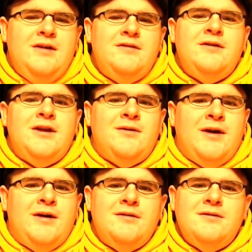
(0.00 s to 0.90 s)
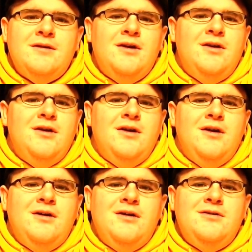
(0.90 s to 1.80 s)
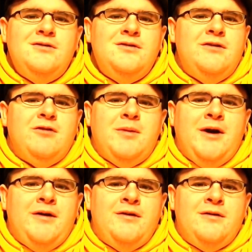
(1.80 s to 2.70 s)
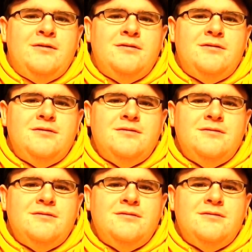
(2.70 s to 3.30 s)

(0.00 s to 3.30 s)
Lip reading: So anyway, don't ever buy those.